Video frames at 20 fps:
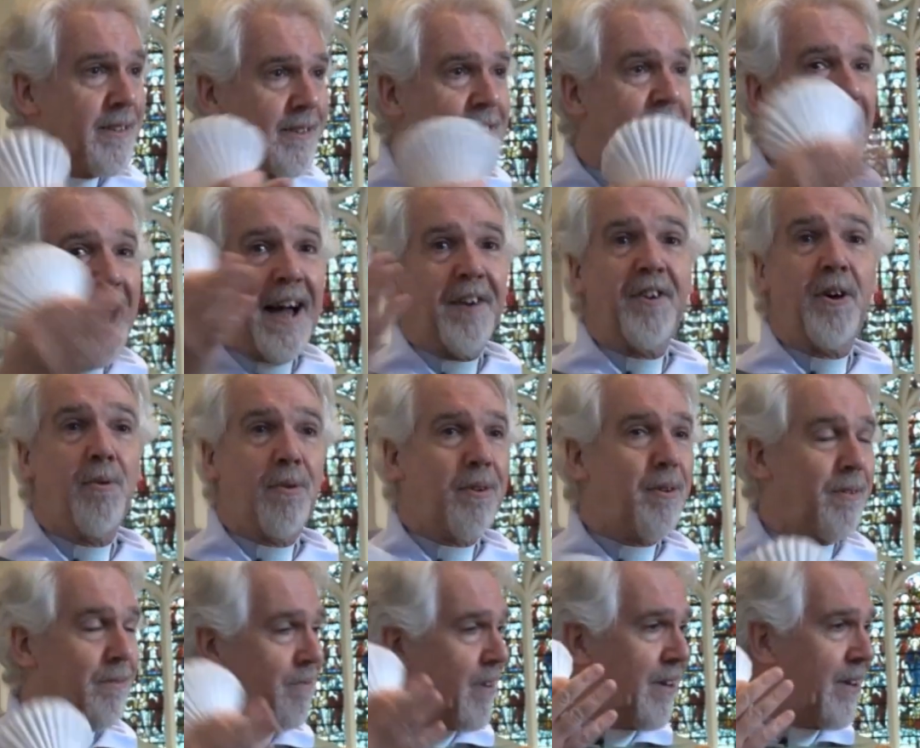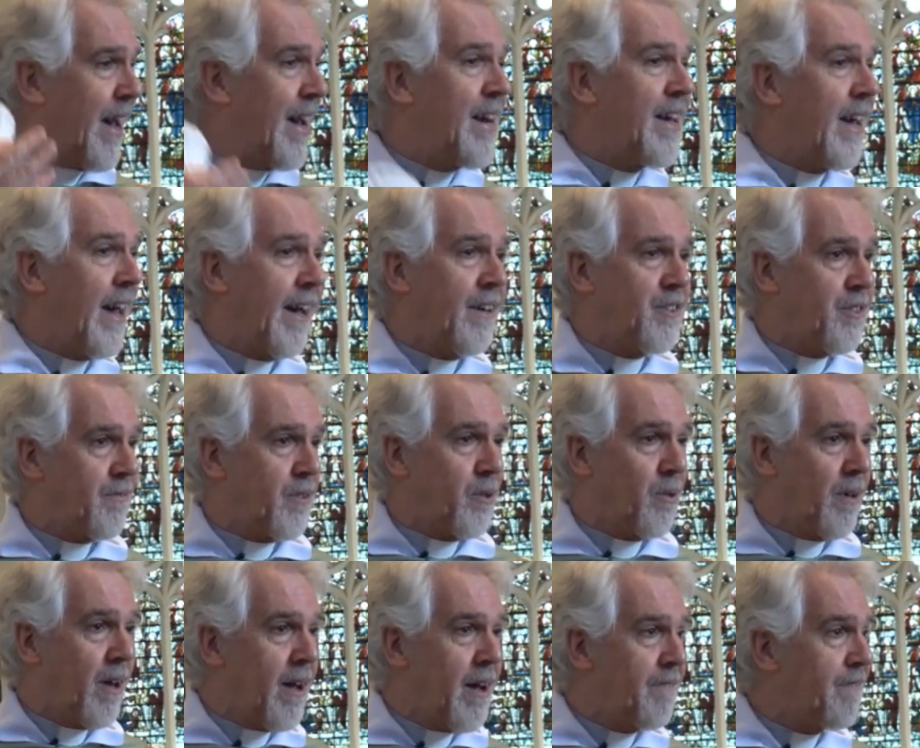as an adult at any age of your
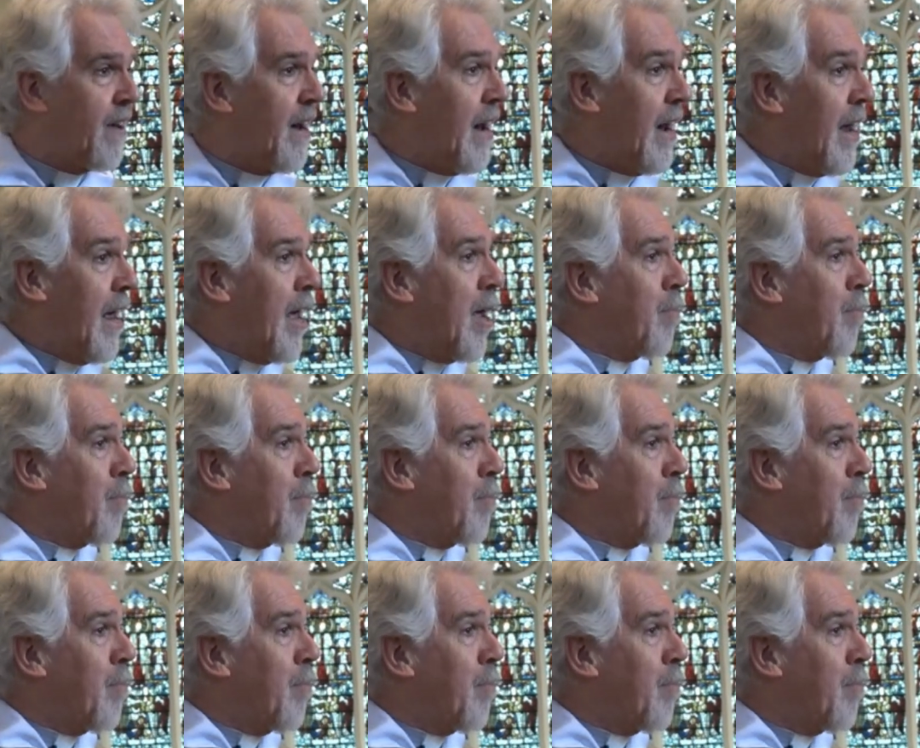life,